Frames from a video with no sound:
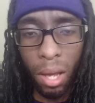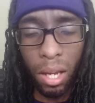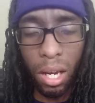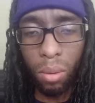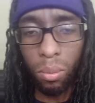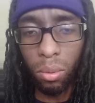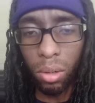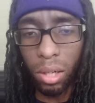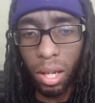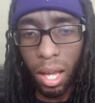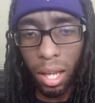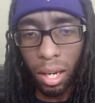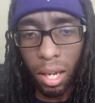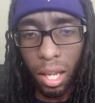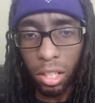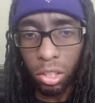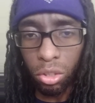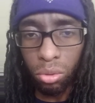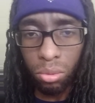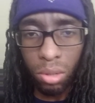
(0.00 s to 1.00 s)
they want to act
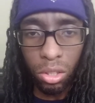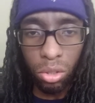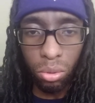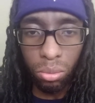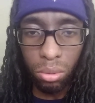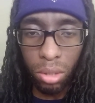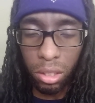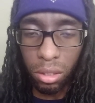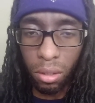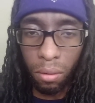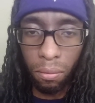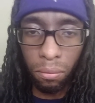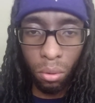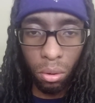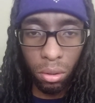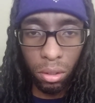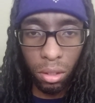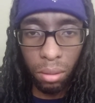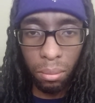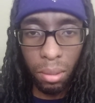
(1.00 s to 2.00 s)
like you ain't do nothing
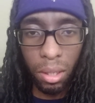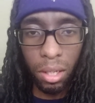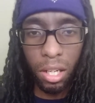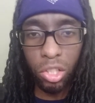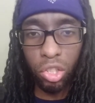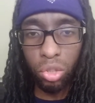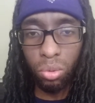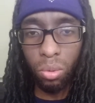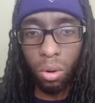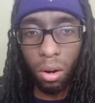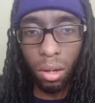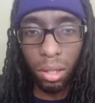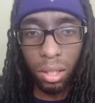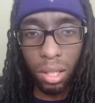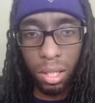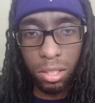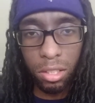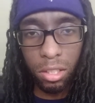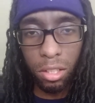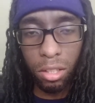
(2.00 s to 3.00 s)
for them and that you are
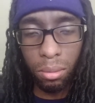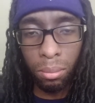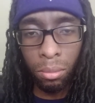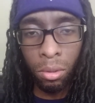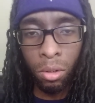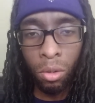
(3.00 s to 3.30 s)
against them.